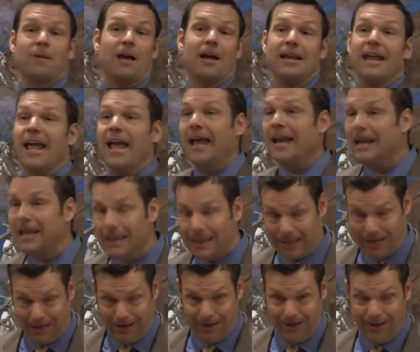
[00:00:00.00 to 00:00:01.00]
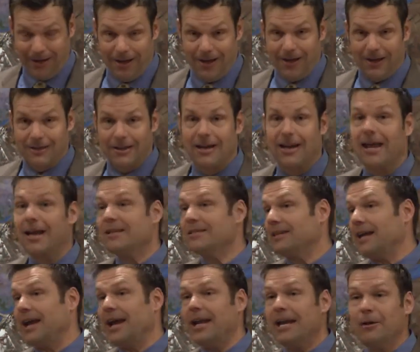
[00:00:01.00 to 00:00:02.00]
on anything that
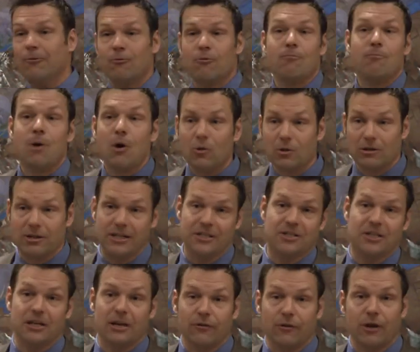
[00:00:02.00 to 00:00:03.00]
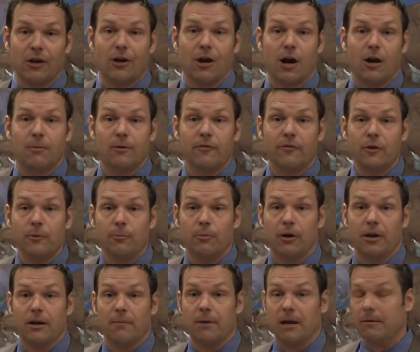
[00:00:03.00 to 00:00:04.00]
has any remotely significant carbon footprint.